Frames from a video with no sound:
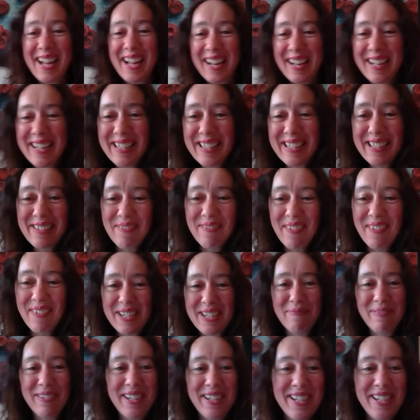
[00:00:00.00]
Alice. Much
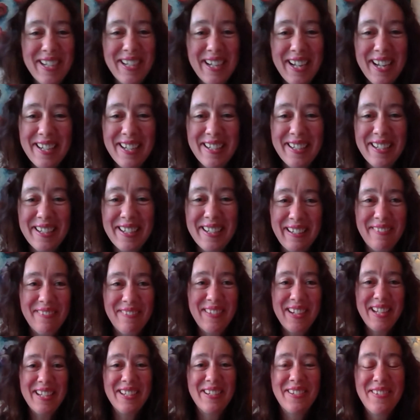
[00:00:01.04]
appreciated.
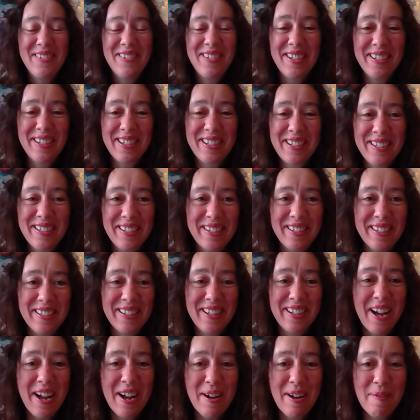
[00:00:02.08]
Lovely introduction.
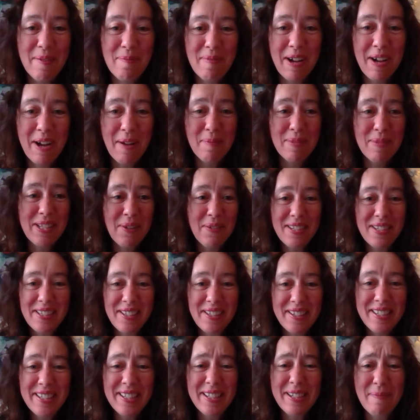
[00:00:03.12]
I'm so
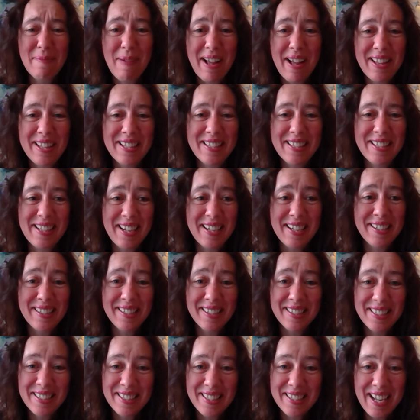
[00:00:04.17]
excited about this
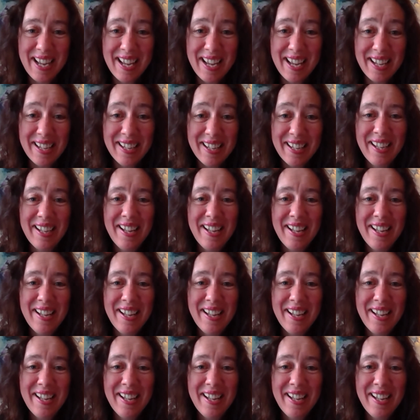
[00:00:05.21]
session today.